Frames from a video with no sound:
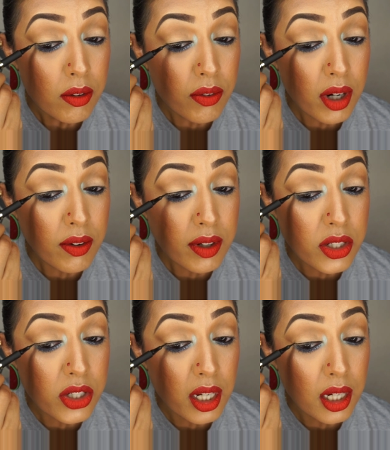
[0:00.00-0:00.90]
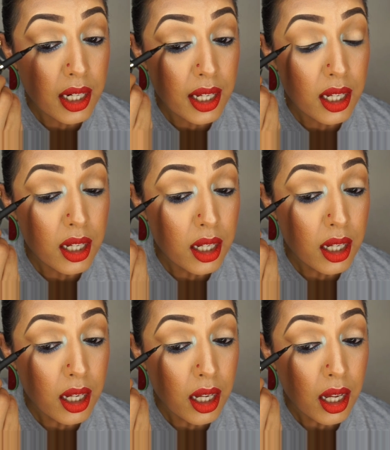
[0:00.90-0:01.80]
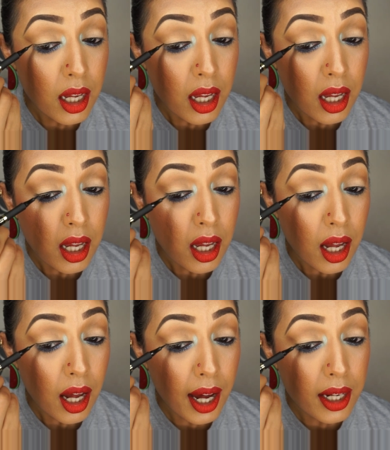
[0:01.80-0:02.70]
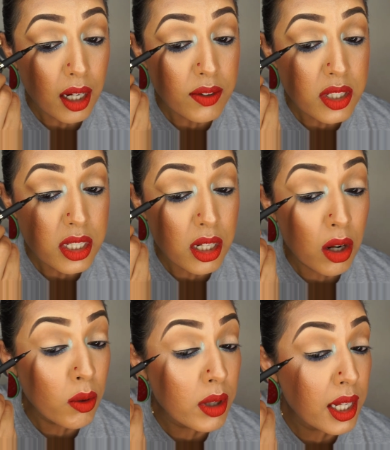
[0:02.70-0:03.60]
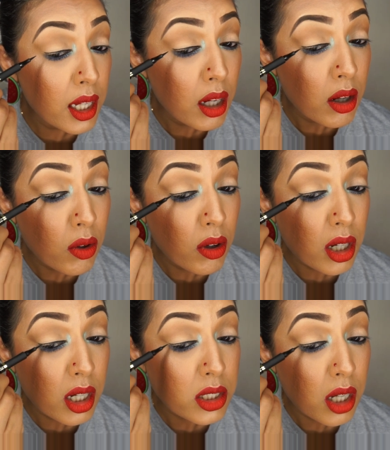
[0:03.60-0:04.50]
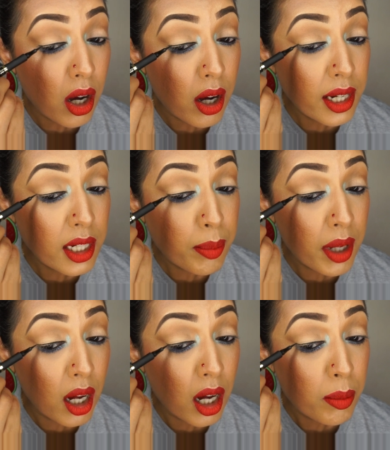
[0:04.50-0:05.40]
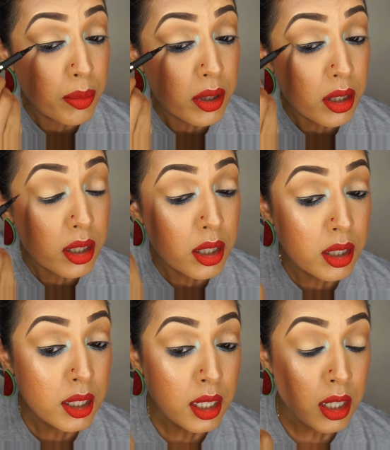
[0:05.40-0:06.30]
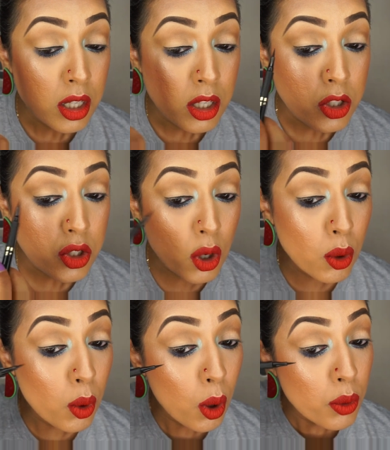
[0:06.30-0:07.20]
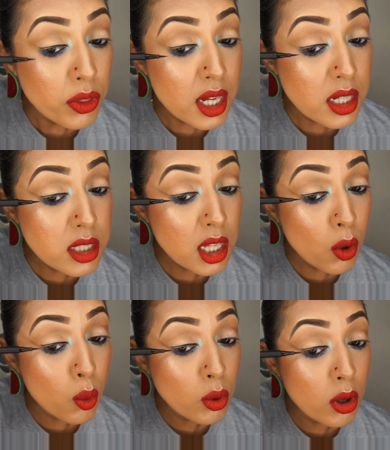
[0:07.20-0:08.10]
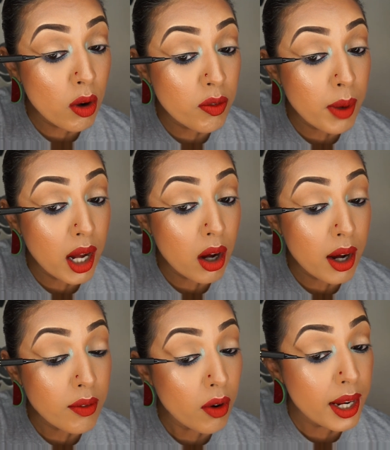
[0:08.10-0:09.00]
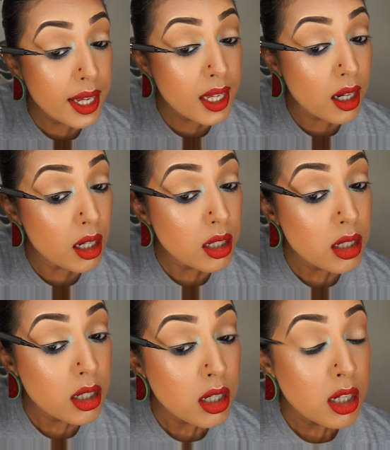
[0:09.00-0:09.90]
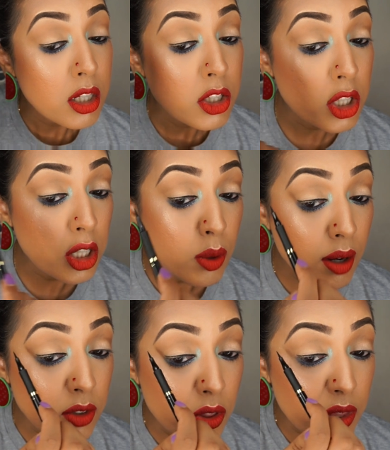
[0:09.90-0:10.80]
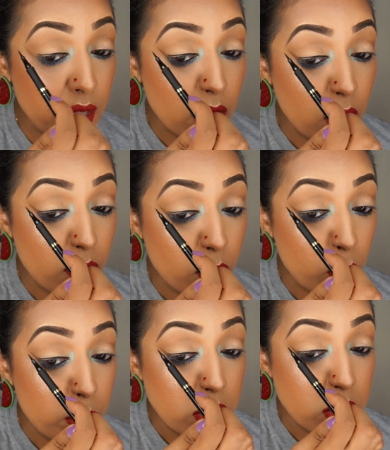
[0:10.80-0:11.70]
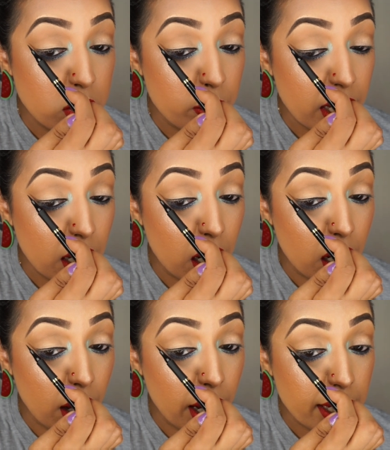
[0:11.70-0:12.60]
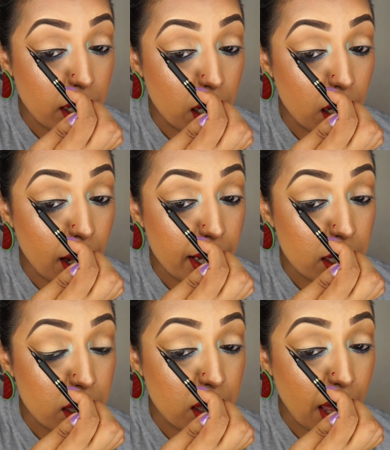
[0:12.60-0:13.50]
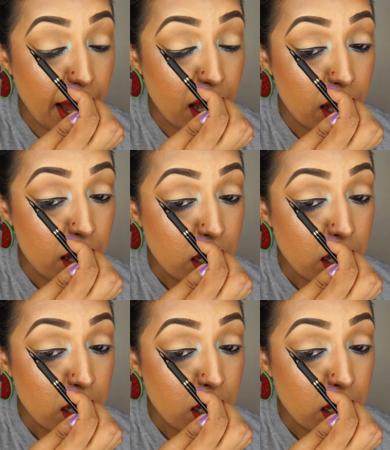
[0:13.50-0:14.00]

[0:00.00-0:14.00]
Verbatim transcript: very gently, and I've slowly gone a tiny bit up. So there's the corner of my eye right here, so you have to think of almost doing a line like that,